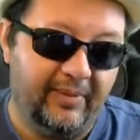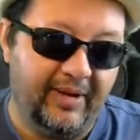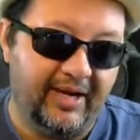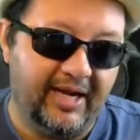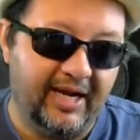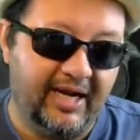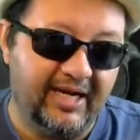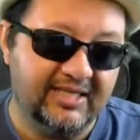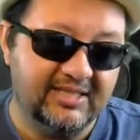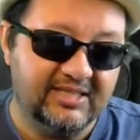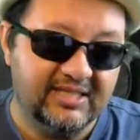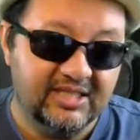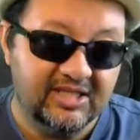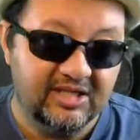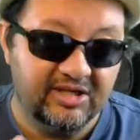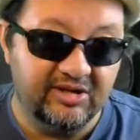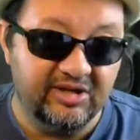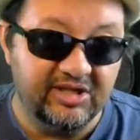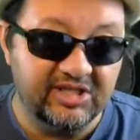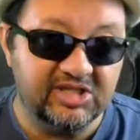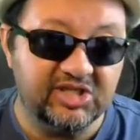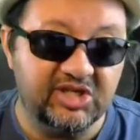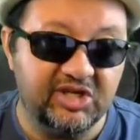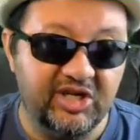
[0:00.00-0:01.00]
Anyway,
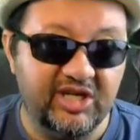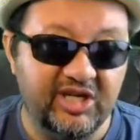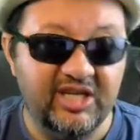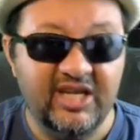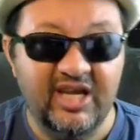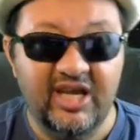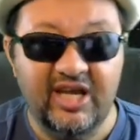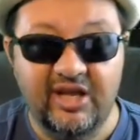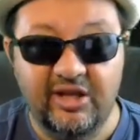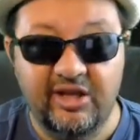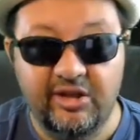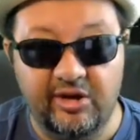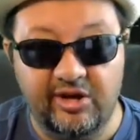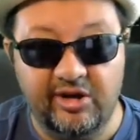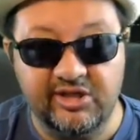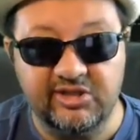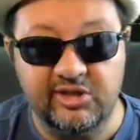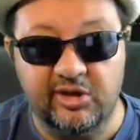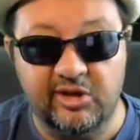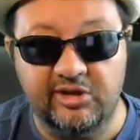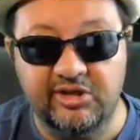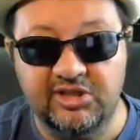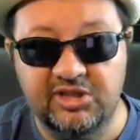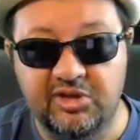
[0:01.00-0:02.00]
guys, green screen,
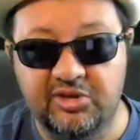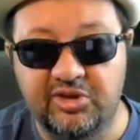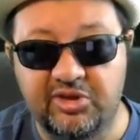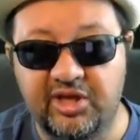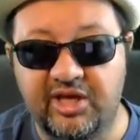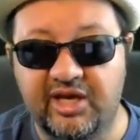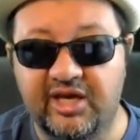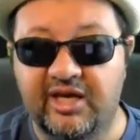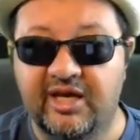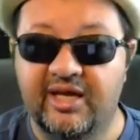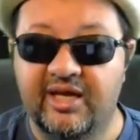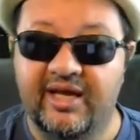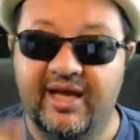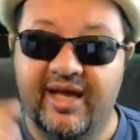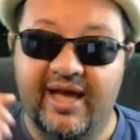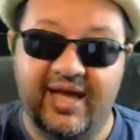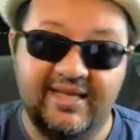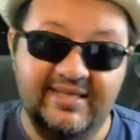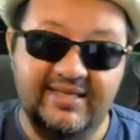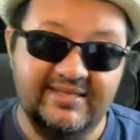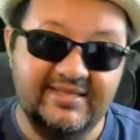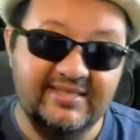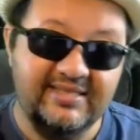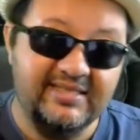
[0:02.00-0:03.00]
not as hard as you think,
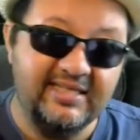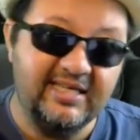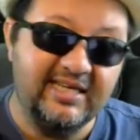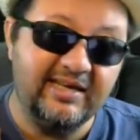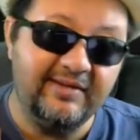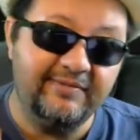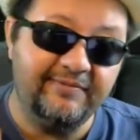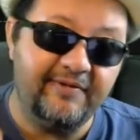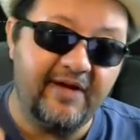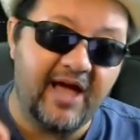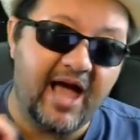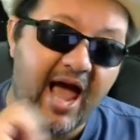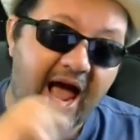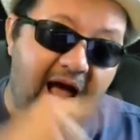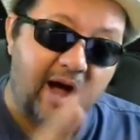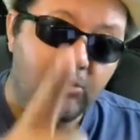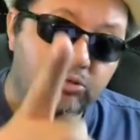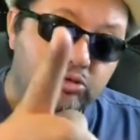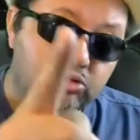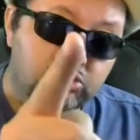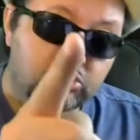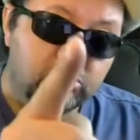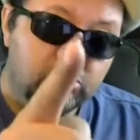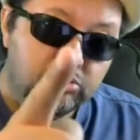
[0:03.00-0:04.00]
and Steve
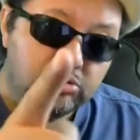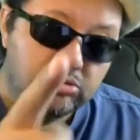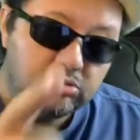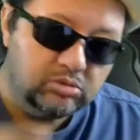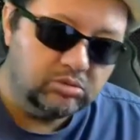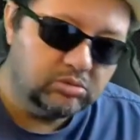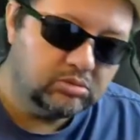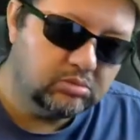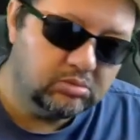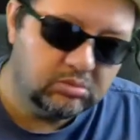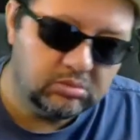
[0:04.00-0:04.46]
out!